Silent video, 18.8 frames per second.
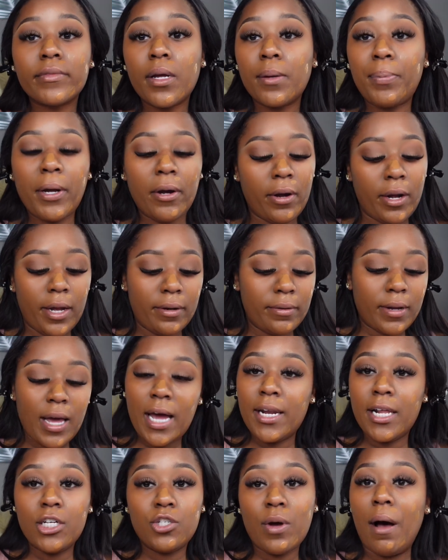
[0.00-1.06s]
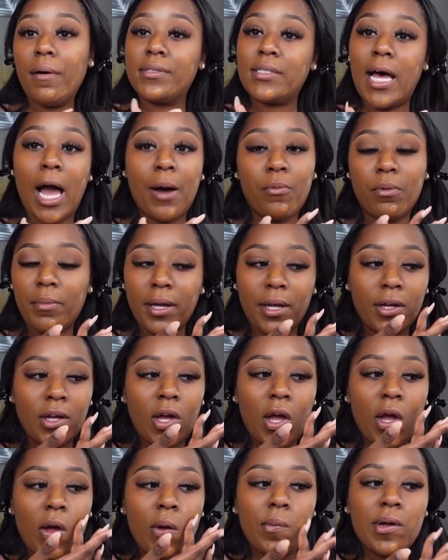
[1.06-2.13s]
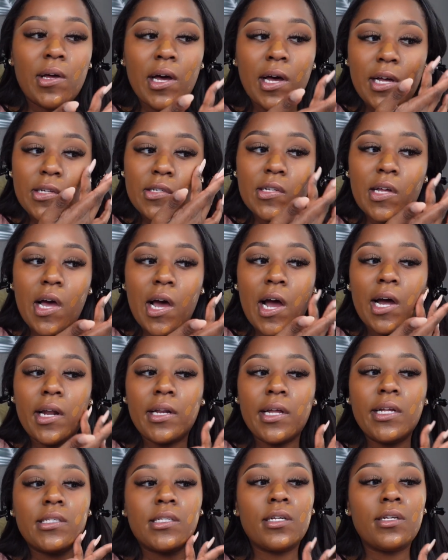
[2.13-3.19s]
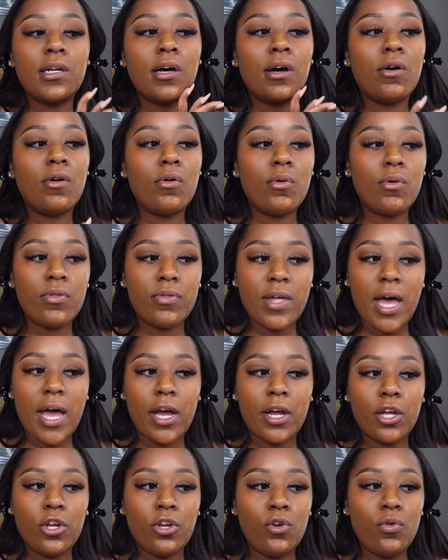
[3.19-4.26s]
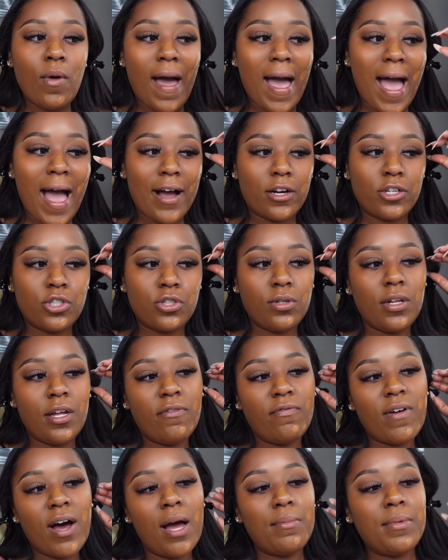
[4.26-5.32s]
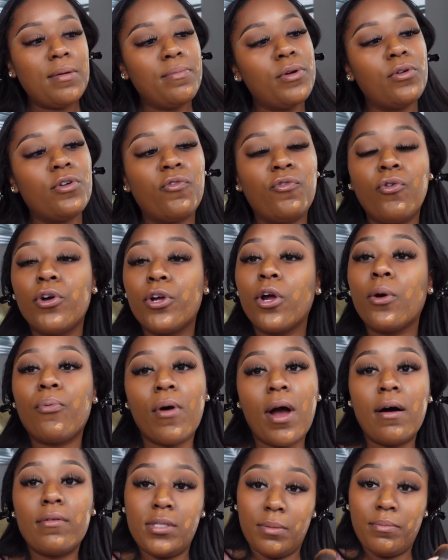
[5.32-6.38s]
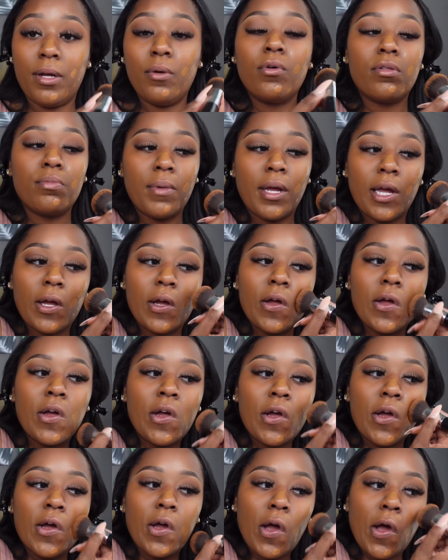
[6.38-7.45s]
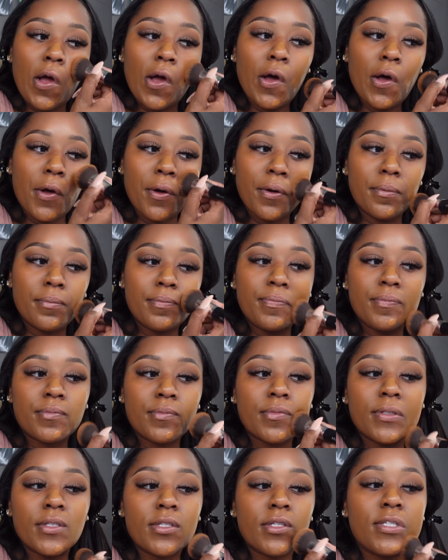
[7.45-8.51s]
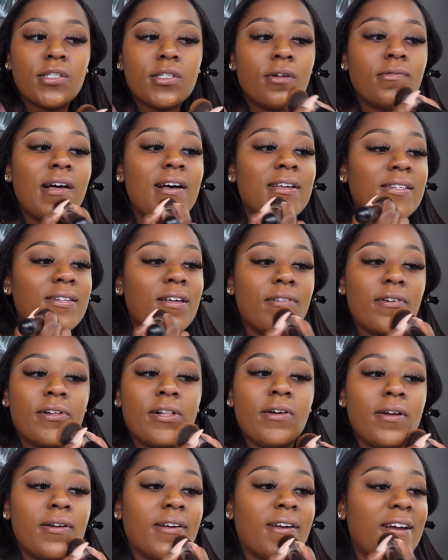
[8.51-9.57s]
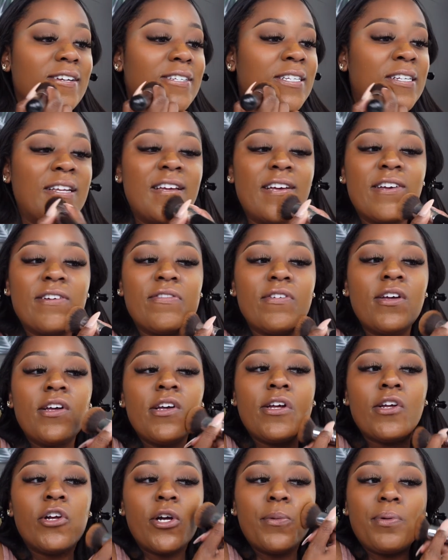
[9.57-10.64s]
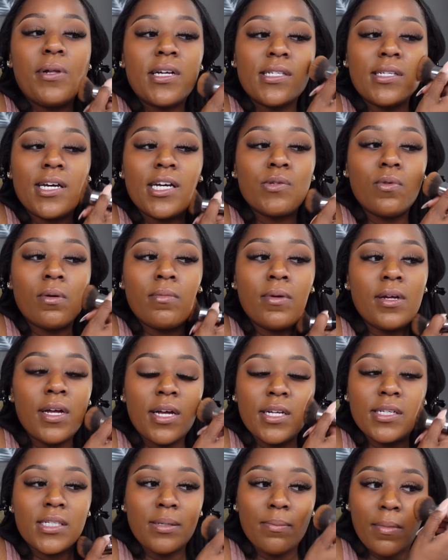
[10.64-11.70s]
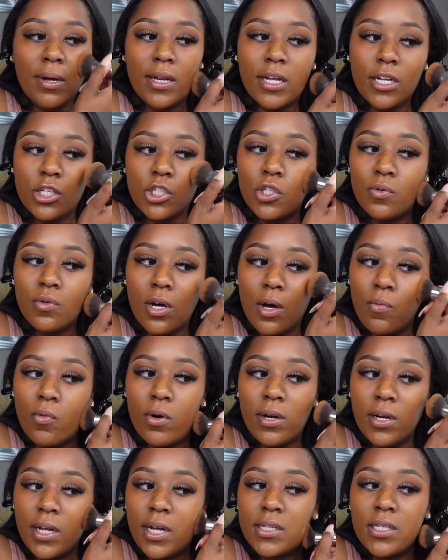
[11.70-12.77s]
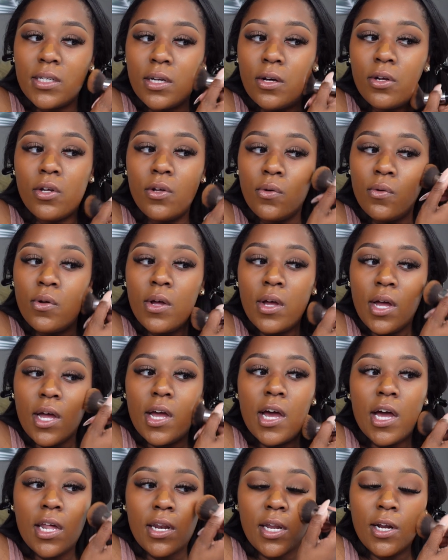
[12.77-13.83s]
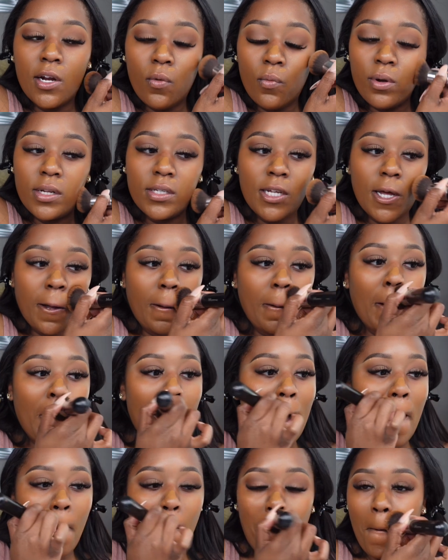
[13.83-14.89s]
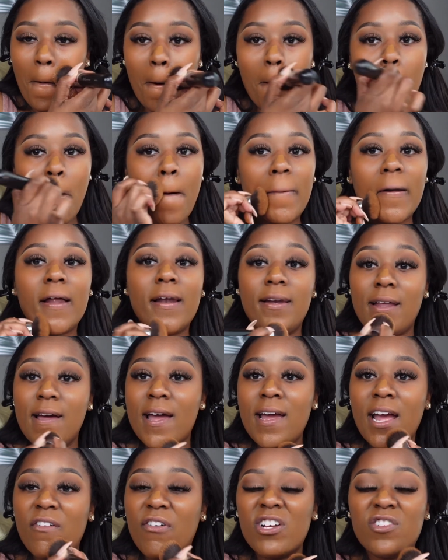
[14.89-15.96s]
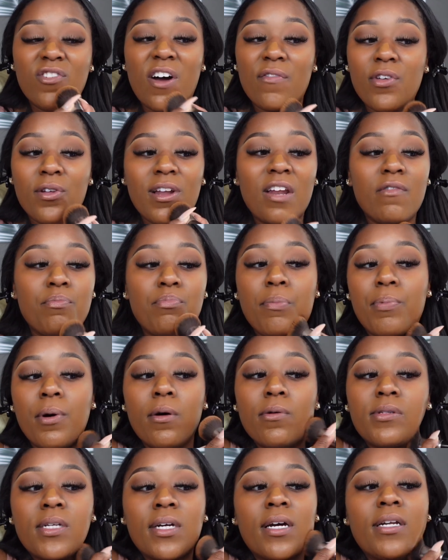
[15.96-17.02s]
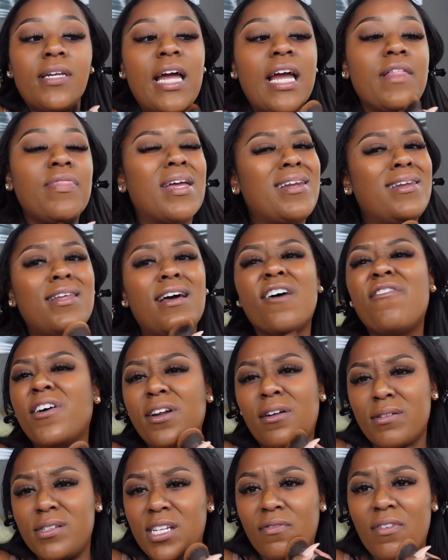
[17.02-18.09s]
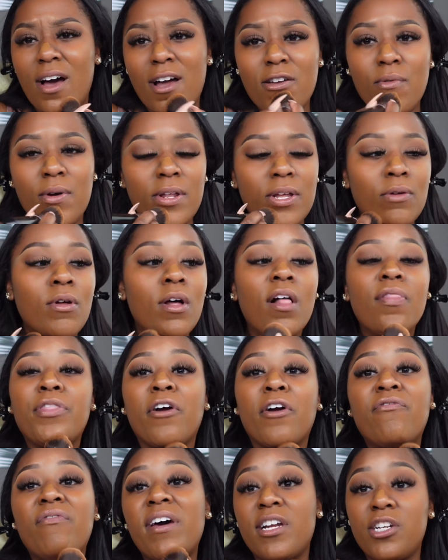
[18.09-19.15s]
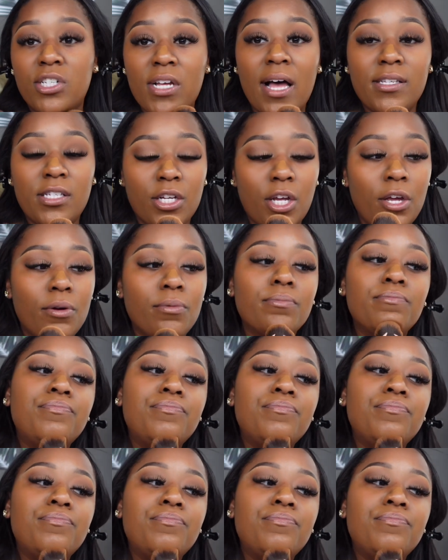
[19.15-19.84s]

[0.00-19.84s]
Period. I need you outside with me, because I need to know that you actually find me beautiful and you're proud to be with me. Um, so that's another clear indication. If you're a plus size woman and somebody hits you up wanting to get to know you and they don't want to take you out on a date, first of all, if they're not even proposing a date, they definitely don't see value in you. They're fetishizing you.